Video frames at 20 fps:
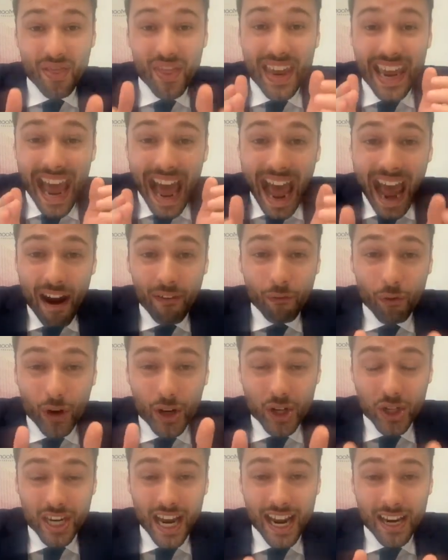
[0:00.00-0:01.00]
The
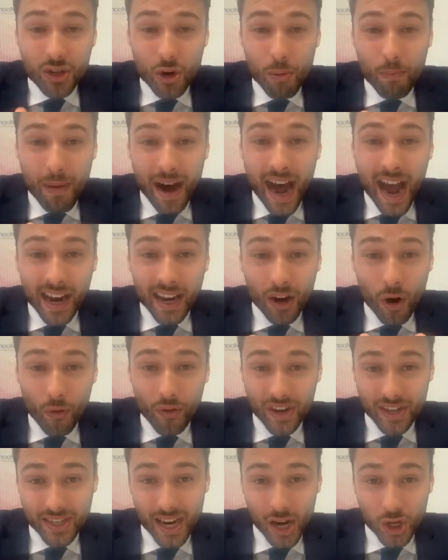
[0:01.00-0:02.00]
average days on market
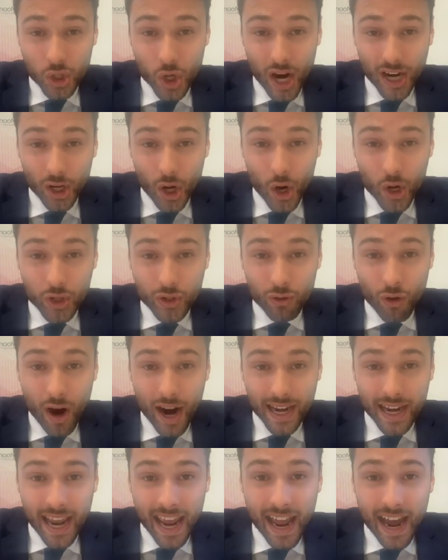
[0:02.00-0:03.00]
on the Sunshine Coast
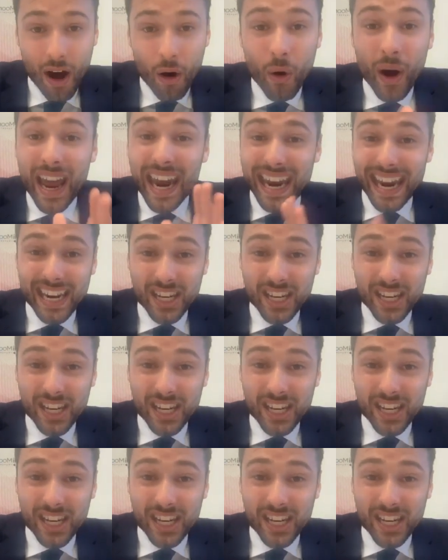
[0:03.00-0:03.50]
right now